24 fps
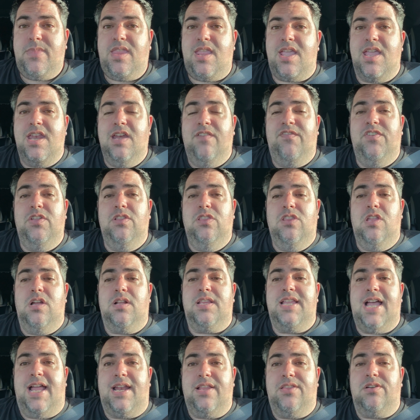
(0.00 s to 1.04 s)
and if you
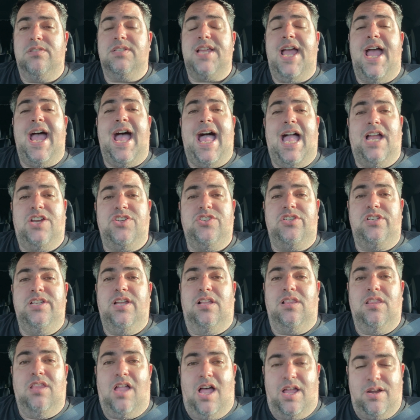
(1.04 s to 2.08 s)
looked at it, there's actually
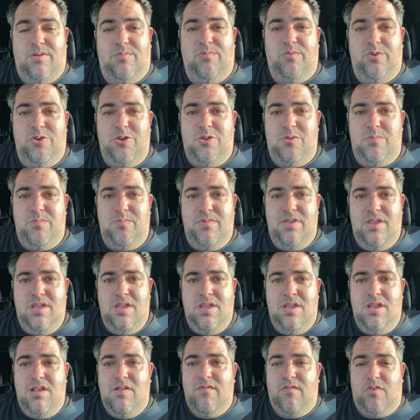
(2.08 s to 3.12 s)
a lot of
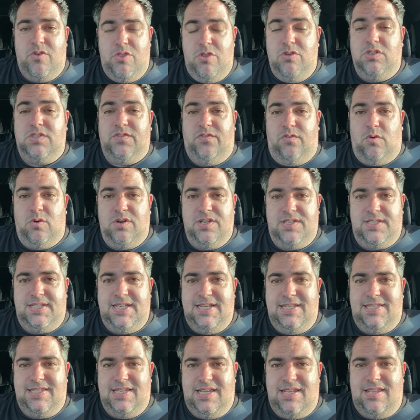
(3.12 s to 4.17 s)
room for those 4
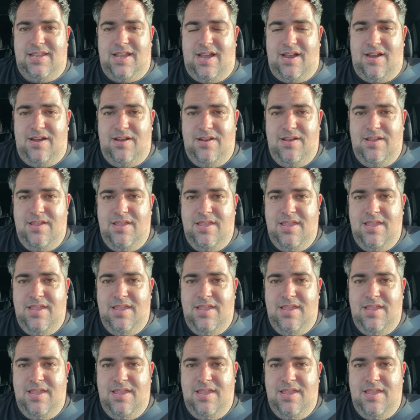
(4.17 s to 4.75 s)
seats in there.